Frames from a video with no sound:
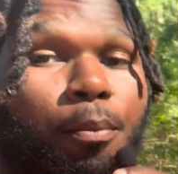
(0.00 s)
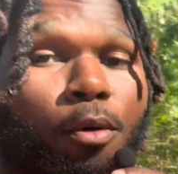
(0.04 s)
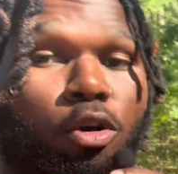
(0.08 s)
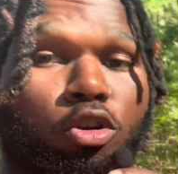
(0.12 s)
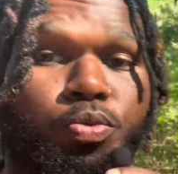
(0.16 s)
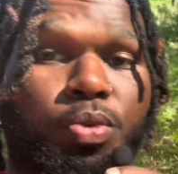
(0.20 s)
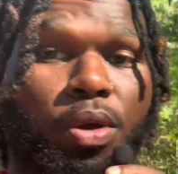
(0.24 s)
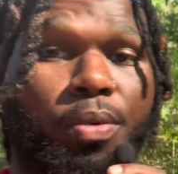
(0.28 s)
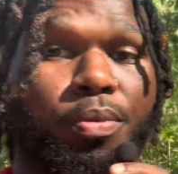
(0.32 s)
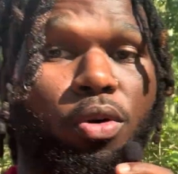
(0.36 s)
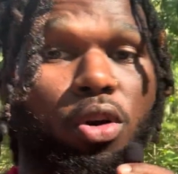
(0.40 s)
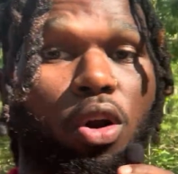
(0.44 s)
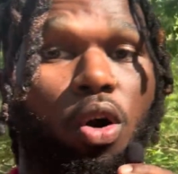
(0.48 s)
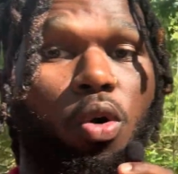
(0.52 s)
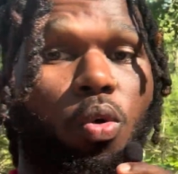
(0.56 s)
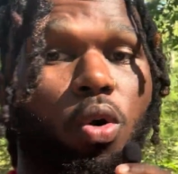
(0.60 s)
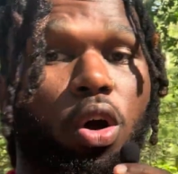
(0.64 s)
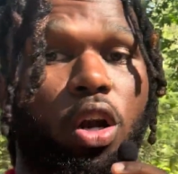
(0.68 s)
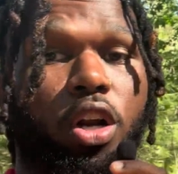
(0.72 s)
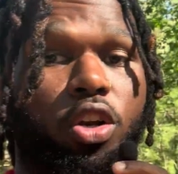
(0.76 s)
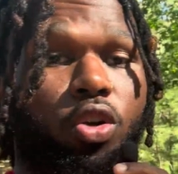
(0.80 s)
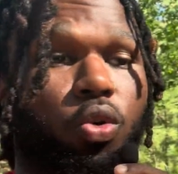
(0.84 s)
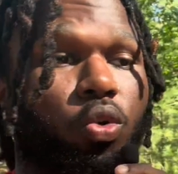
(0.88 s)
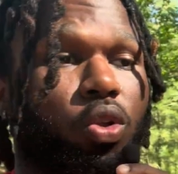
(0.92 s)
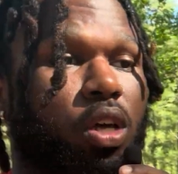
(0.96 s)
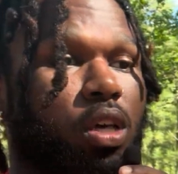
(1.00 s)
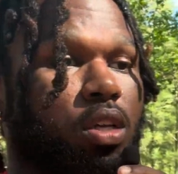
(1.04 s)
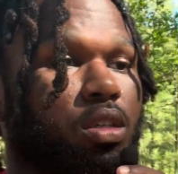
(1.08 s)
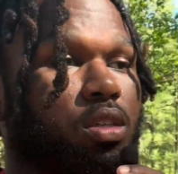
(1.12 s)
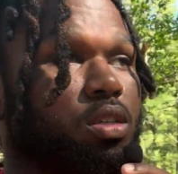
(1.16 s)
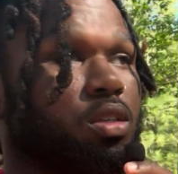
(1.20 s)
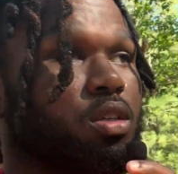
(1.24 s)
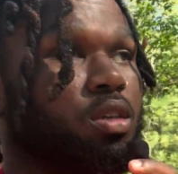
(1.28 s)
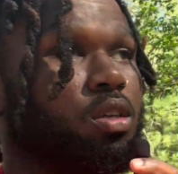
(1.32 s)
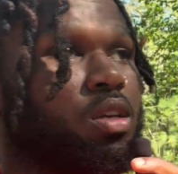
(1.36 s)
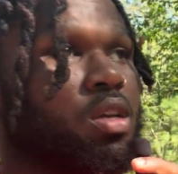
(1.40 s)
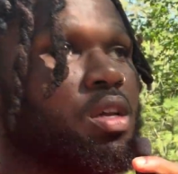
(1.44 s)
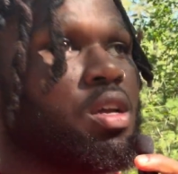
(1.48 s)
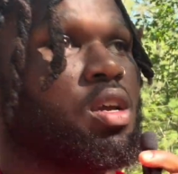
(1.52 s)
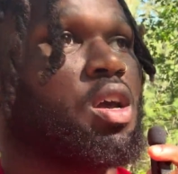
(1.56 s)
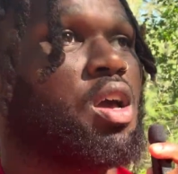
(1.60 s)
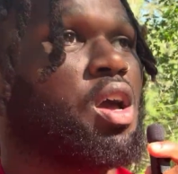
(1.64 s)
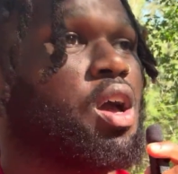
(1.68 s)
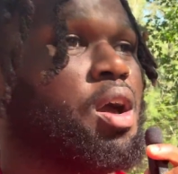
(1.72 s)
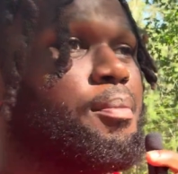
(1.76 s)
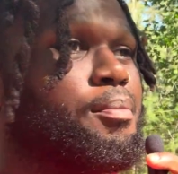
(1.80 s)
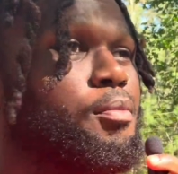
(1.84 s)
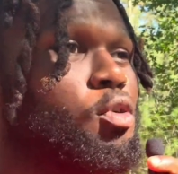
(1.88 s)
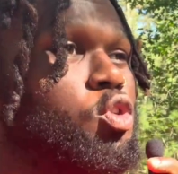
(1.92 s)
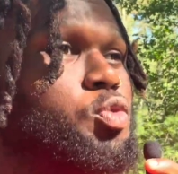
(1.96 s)
most people don't want to do this.
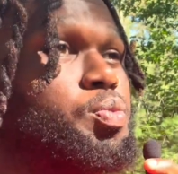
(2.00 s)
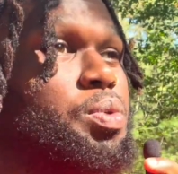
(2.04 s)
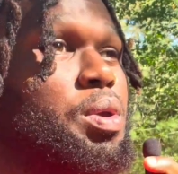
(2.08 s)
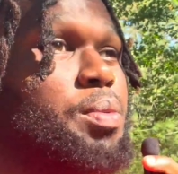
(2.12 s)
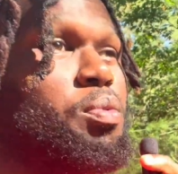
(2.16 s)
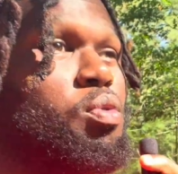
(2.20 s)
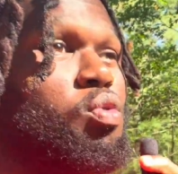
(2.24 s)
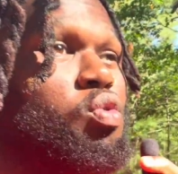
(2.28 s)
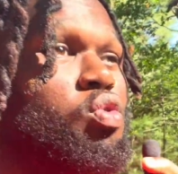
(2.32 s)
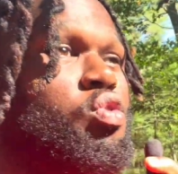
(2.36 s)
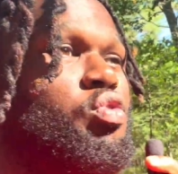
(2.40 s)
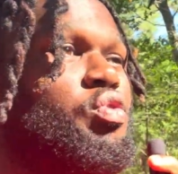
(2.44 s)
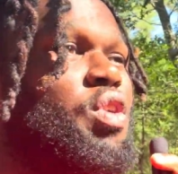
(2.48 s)
Most people would